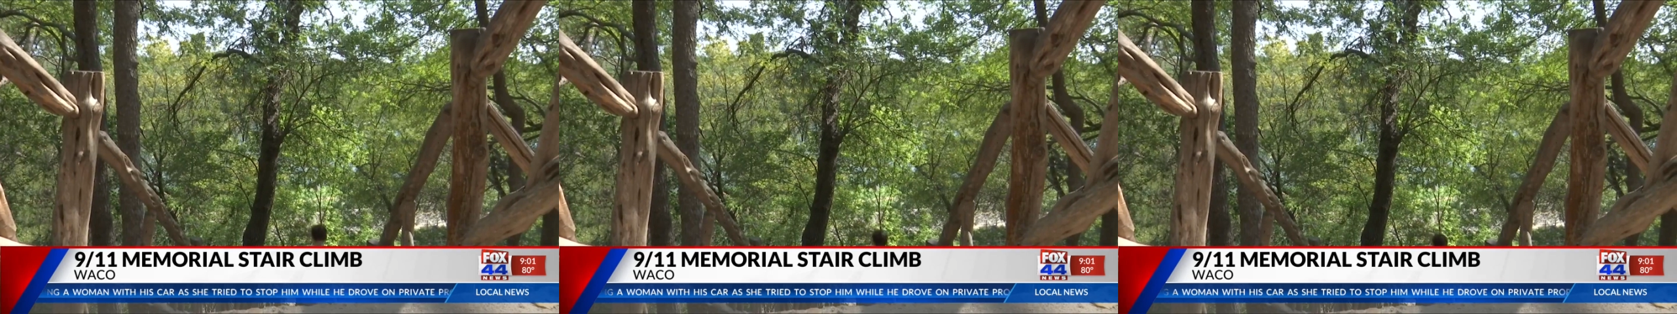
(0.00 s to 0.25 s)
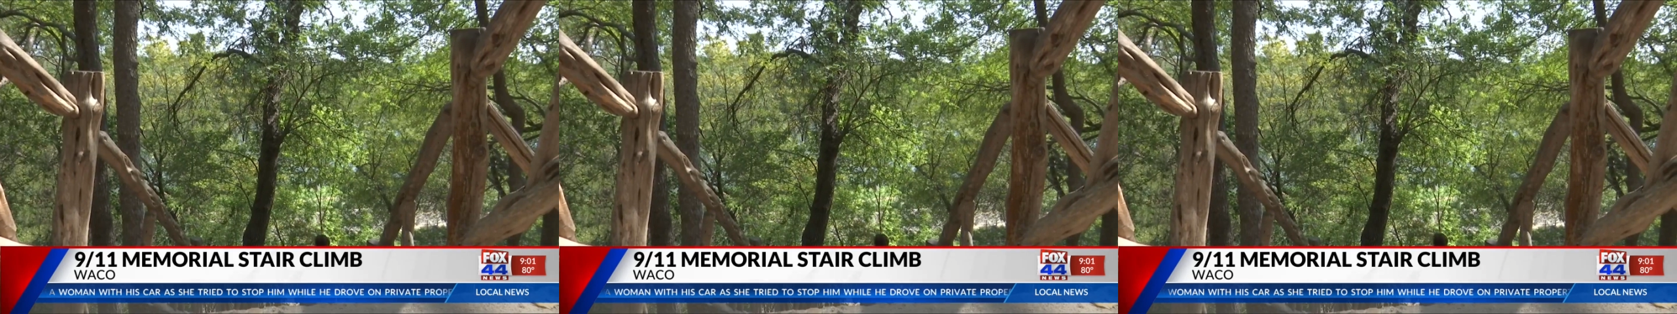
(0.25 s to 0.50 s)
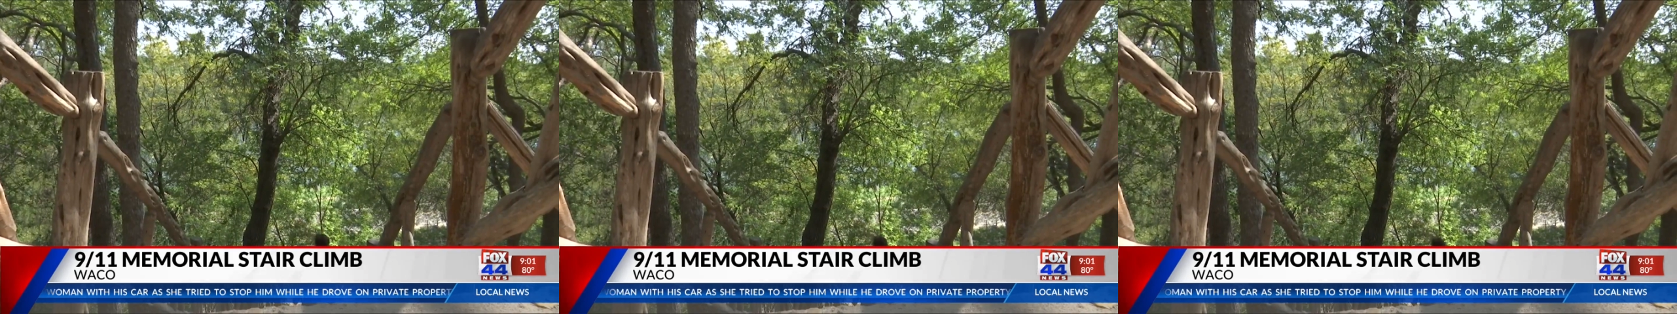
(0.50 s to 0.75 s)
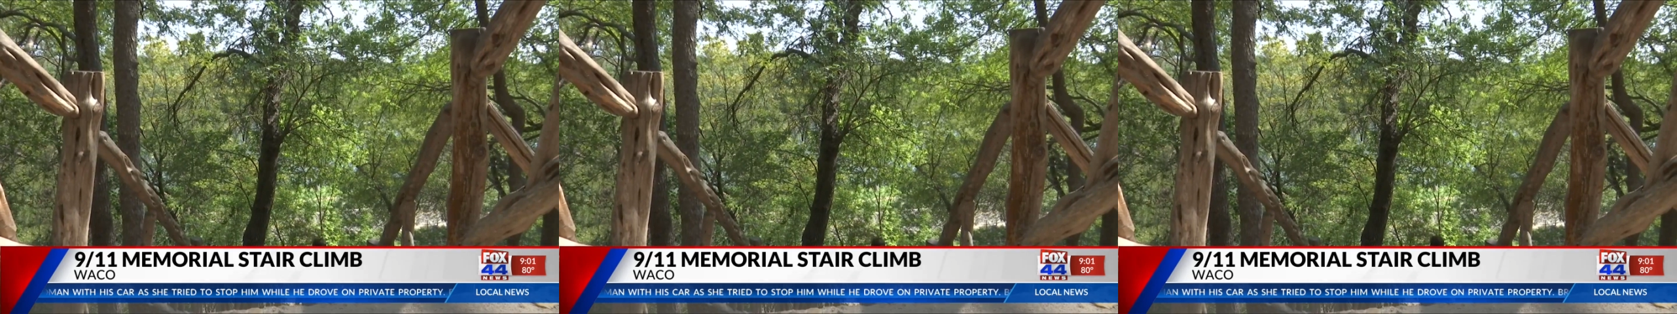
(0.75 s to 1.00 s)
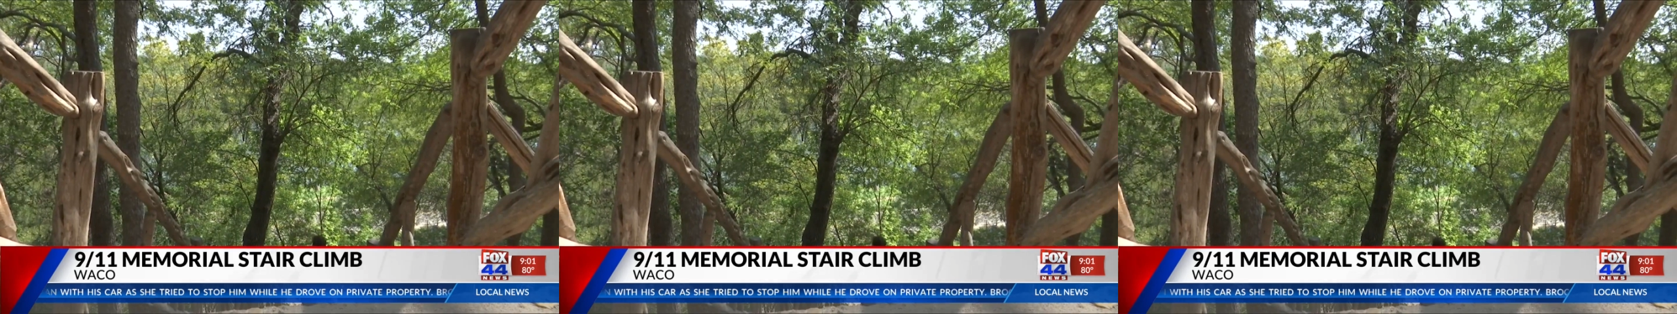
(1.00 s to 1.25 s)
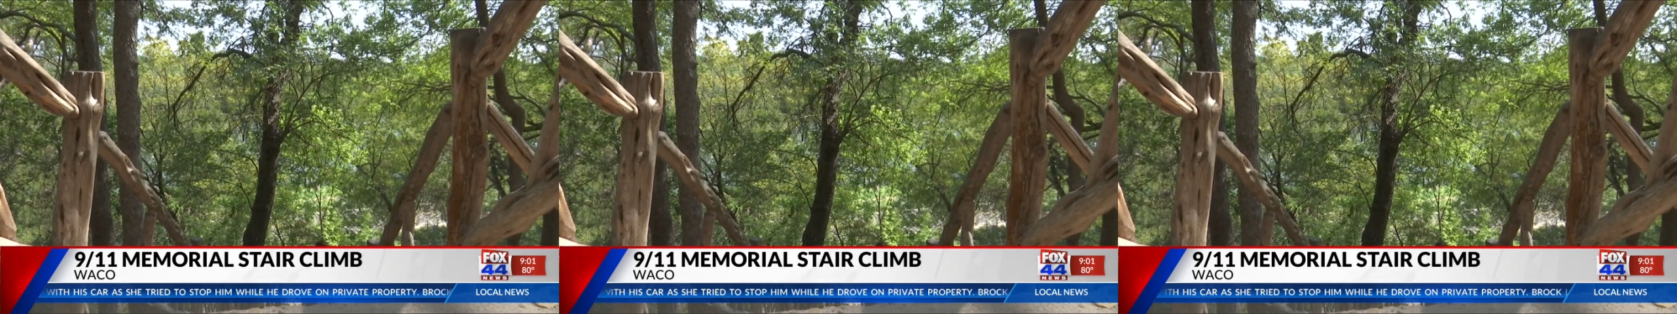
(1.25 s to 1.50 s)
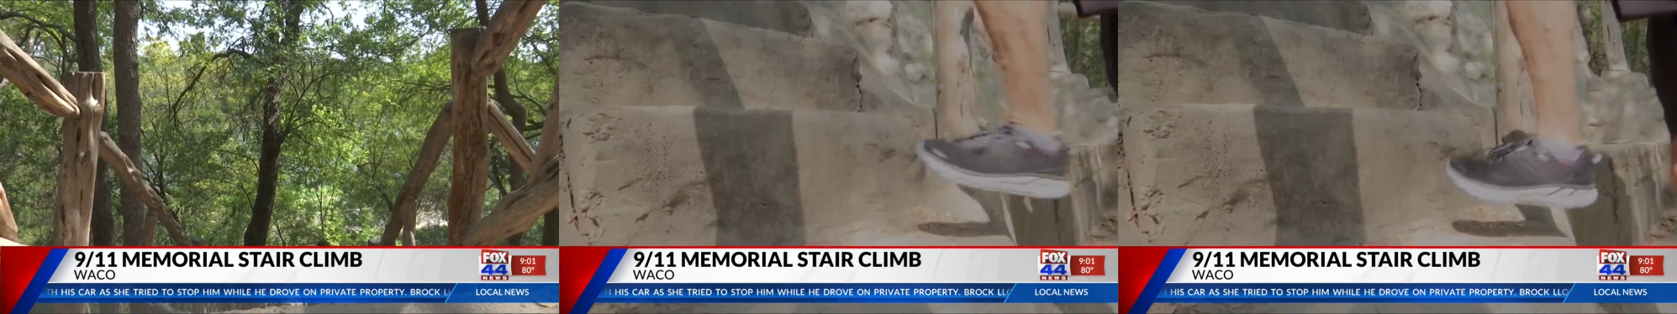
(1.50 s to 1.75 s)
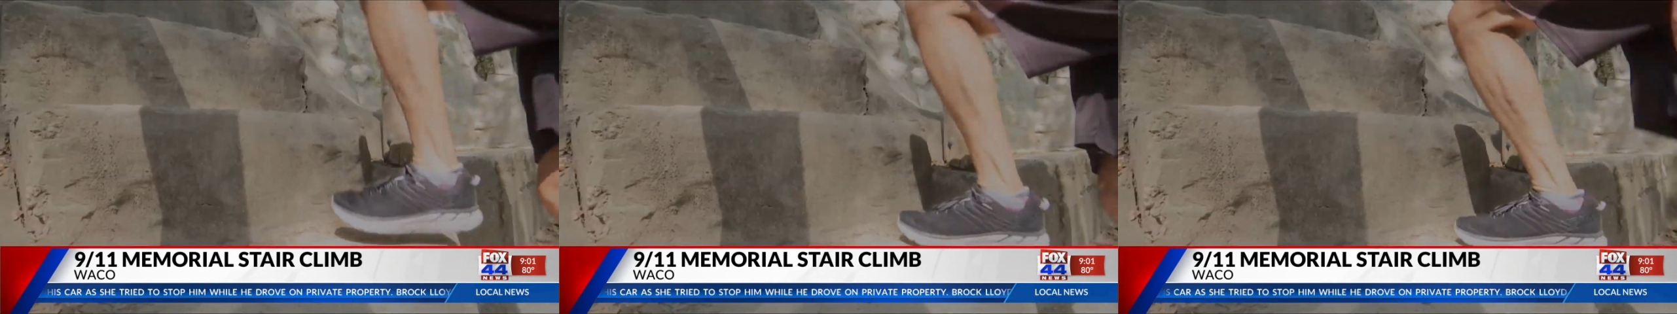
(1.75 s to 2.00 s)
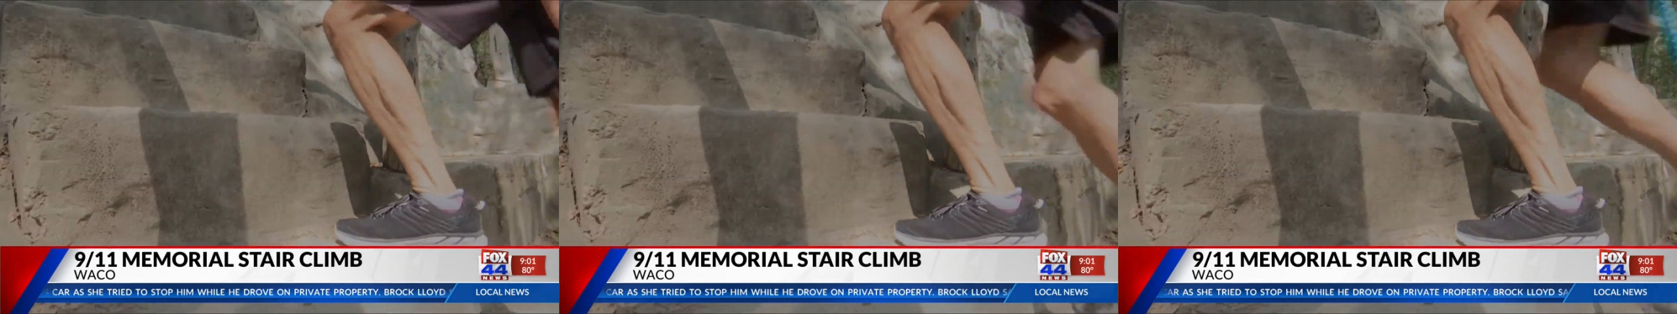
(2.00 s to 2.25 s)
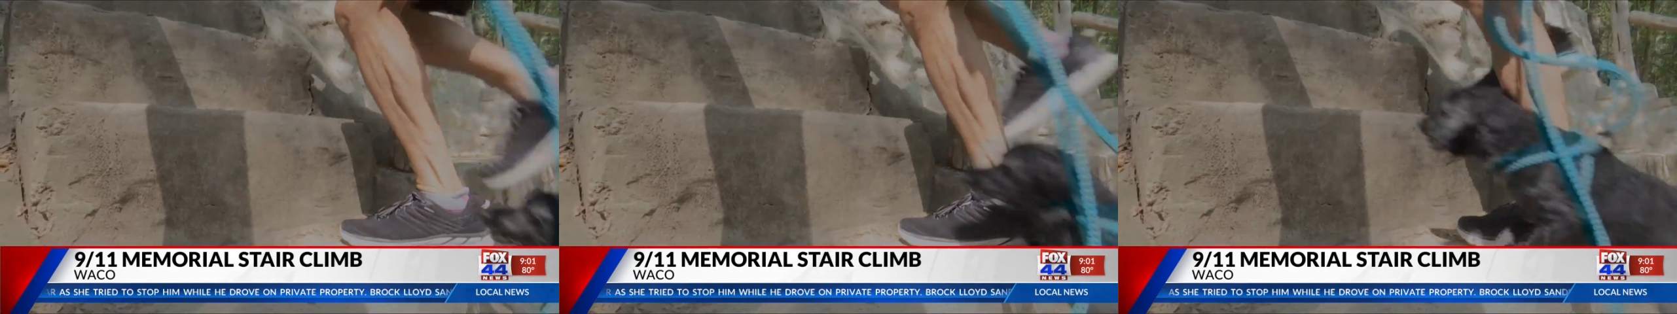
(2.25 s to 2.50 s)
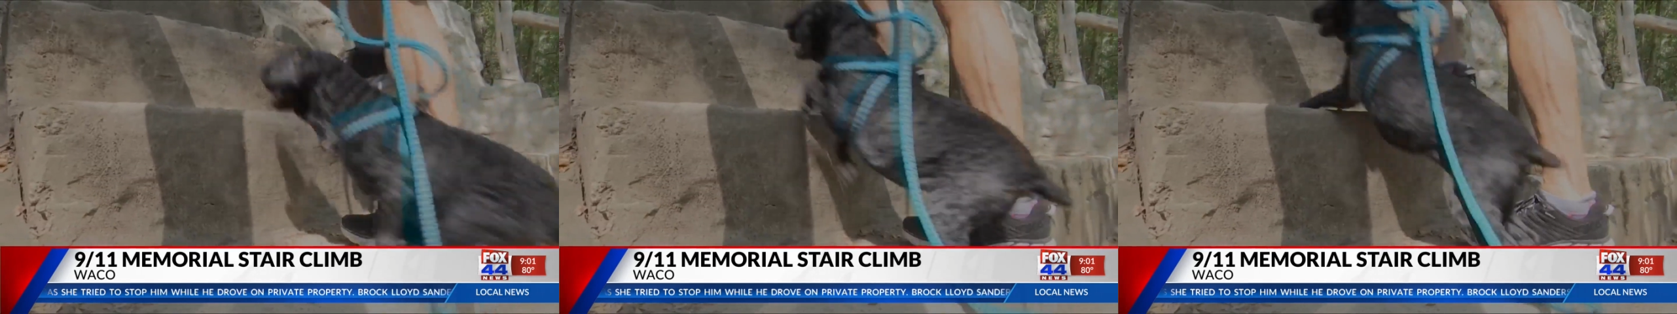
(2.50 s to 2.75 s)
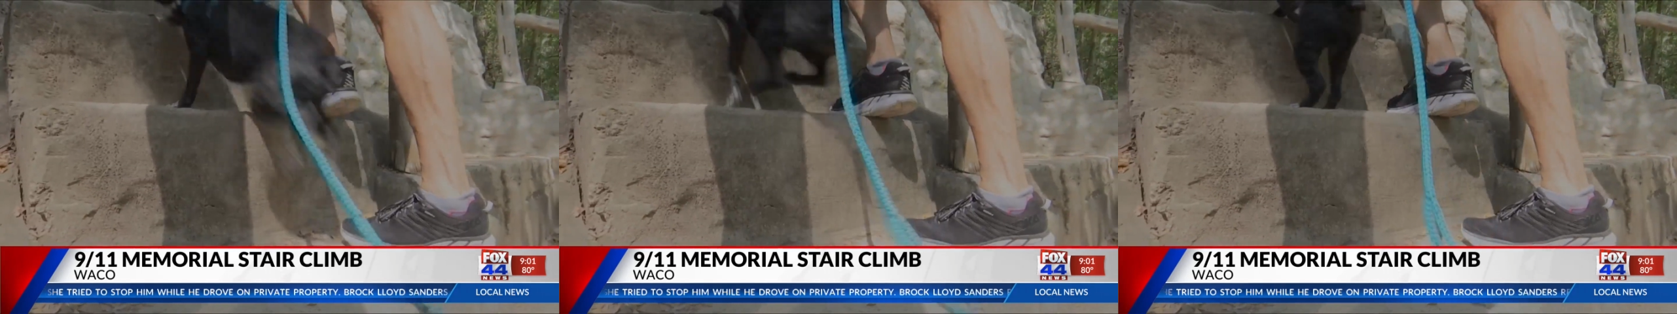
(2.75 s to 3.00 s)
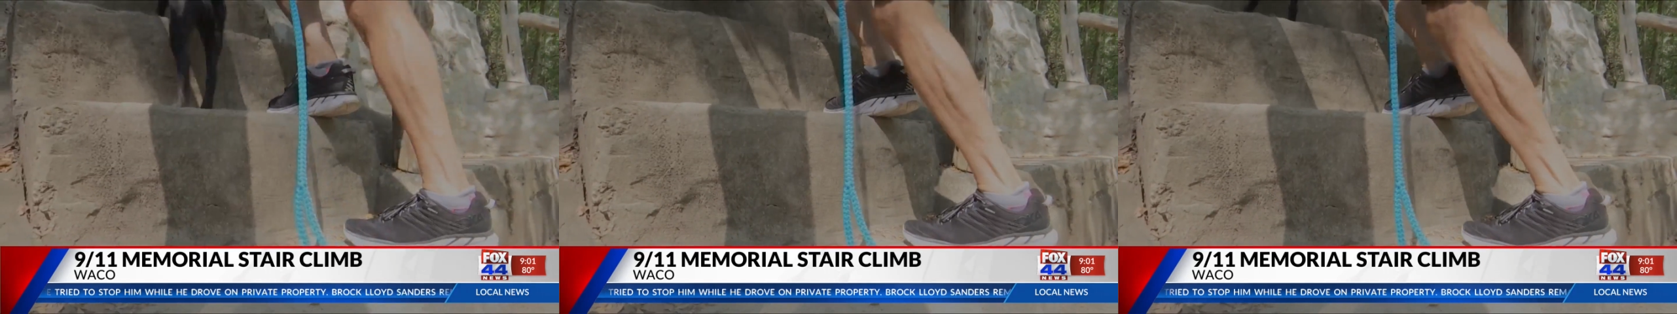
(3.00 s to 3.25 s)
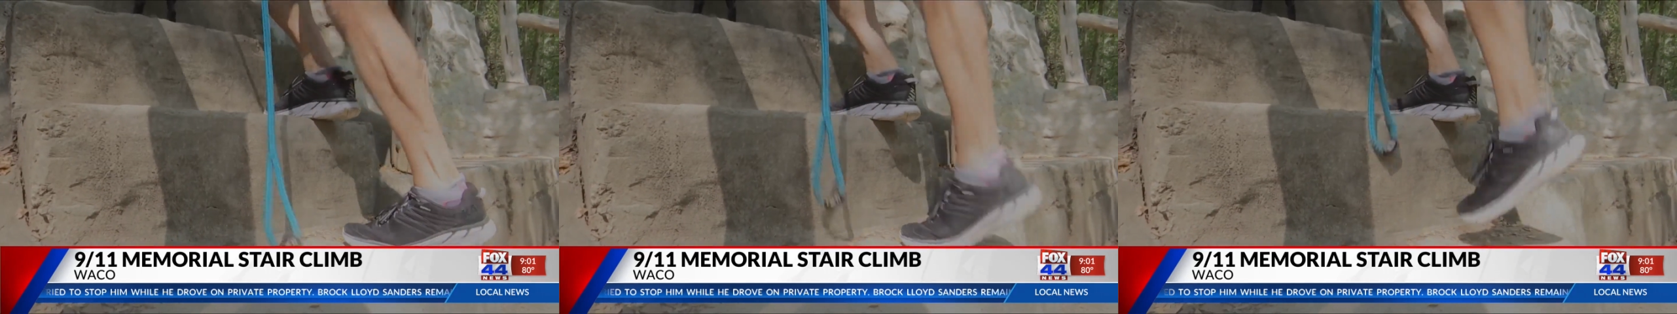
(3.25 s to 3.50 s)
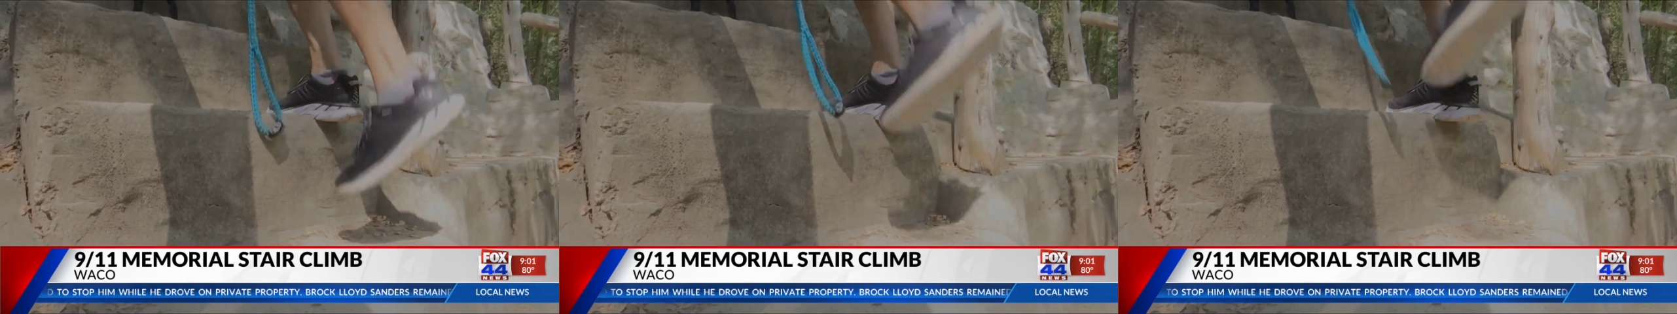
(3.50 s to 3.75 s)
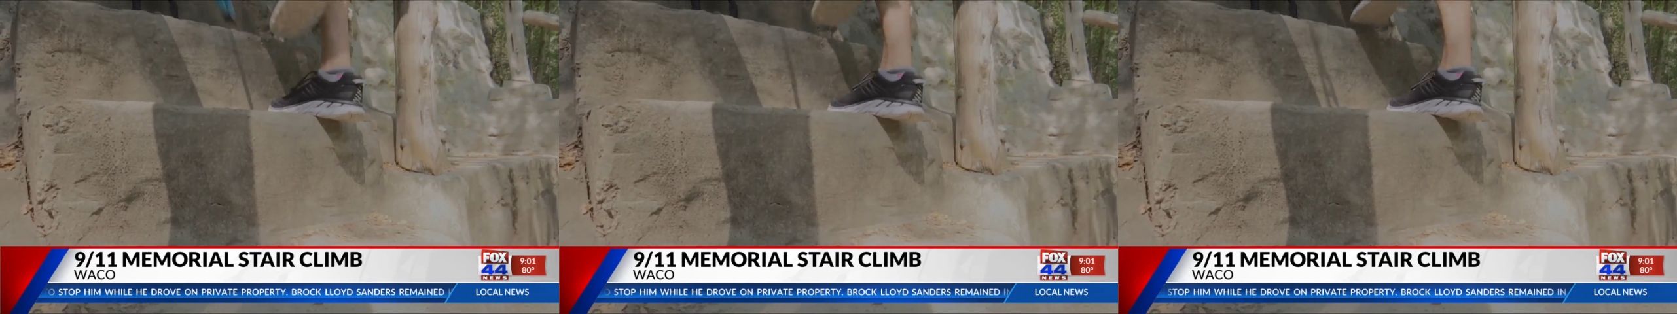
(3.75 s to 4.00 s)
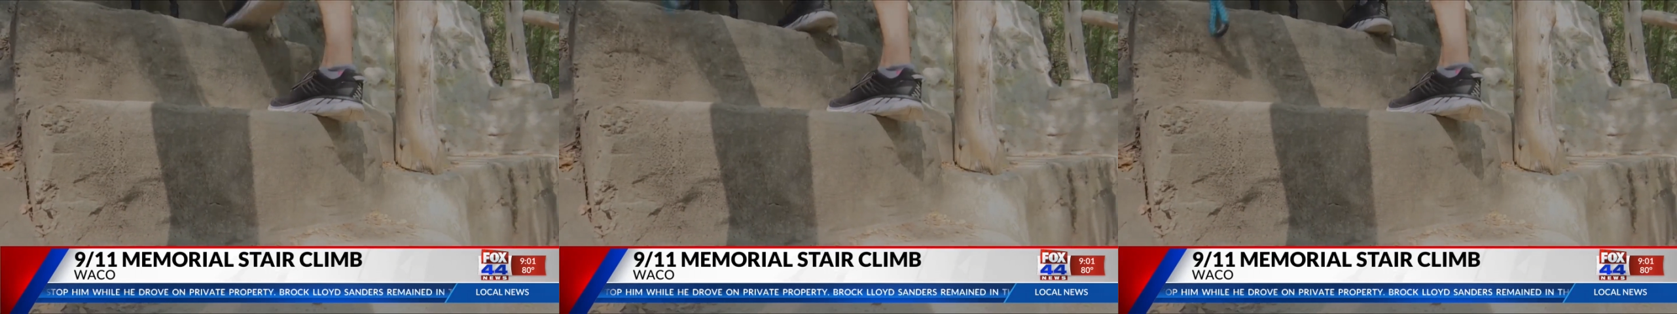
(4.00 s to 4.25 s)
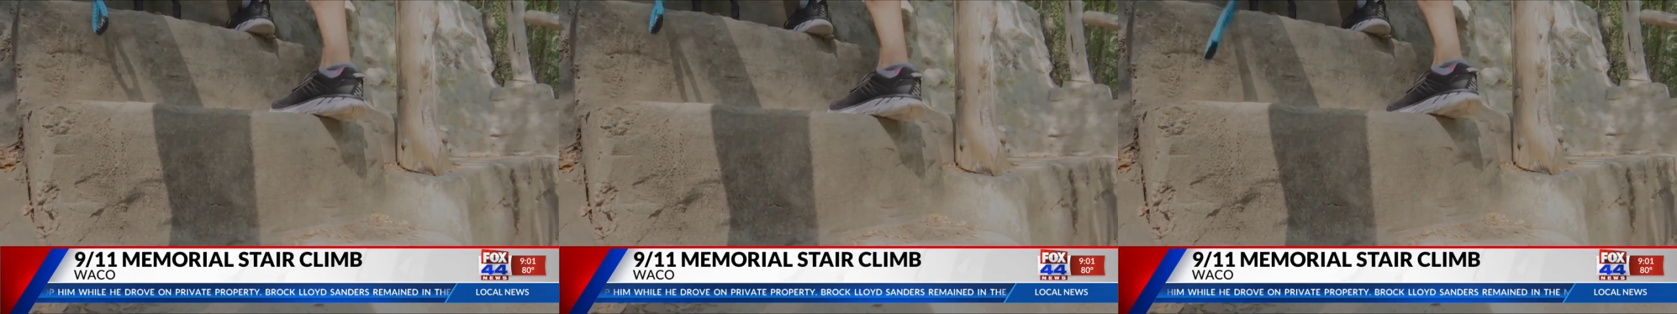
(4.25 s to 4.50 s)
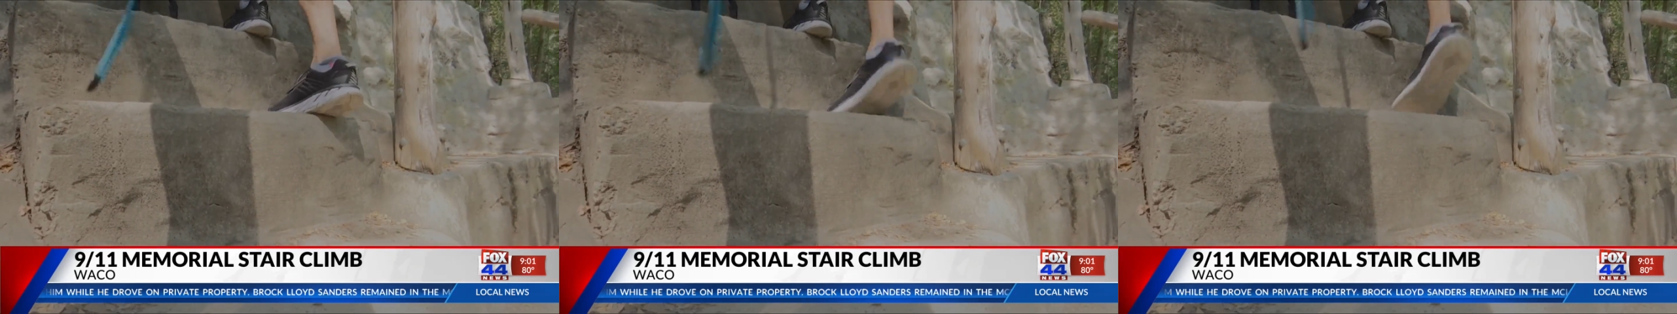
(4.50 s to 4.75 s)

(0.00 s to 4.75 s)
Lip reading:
[unreadable: no face in view]